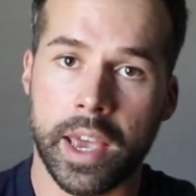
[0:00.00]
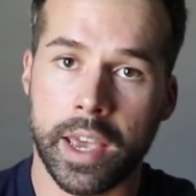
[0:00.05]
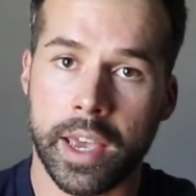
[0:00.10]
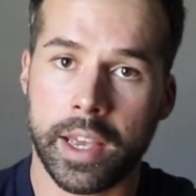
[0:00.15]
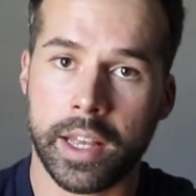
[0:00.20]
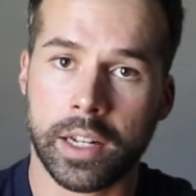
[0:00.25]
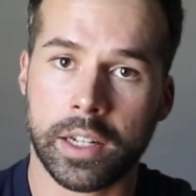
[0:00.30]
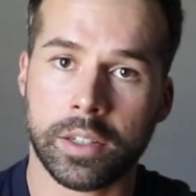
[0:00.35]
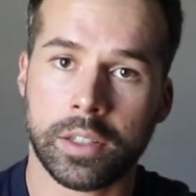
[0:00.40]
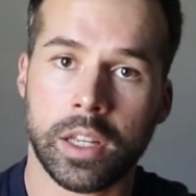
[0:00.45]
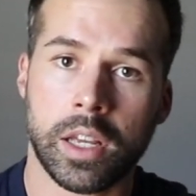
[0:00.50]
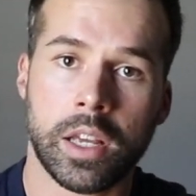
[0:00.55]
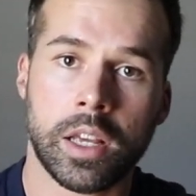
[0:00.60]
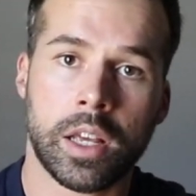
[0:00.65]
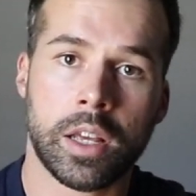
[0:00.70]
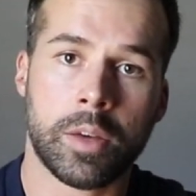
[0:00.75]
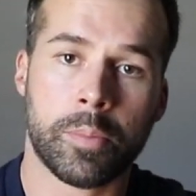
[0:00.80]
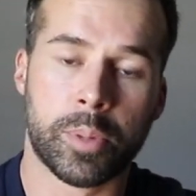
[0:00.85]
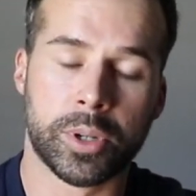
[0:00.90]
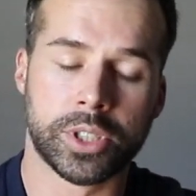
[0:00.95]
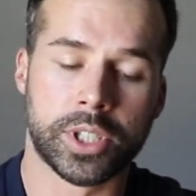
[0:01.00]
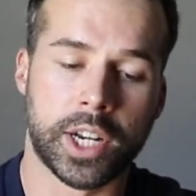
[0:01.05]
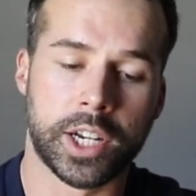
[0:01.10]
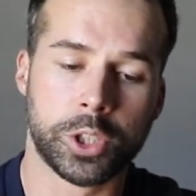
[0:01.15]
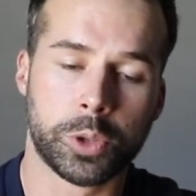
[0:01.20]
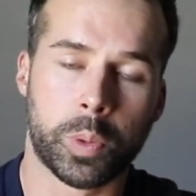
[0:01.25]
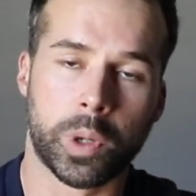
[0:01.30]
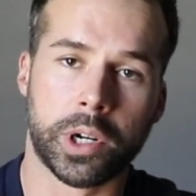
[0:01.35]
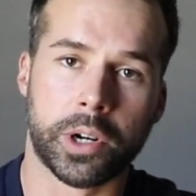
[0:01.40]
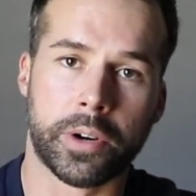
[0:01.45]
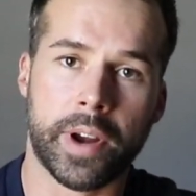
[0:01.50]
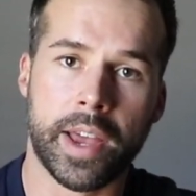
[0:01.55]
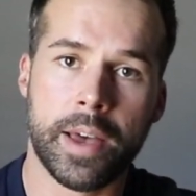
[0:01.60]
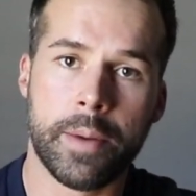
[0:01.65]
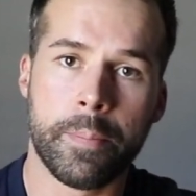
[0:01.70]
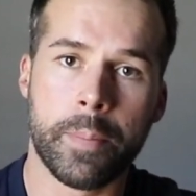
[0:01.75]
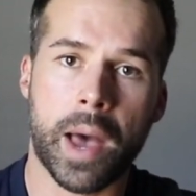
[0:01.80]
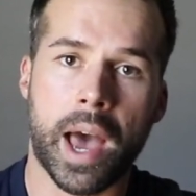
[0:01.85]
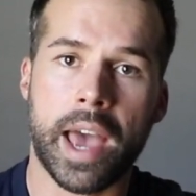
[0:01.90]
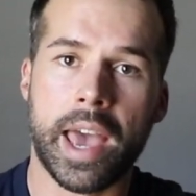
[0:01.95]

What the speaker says: and percentage 1 RM.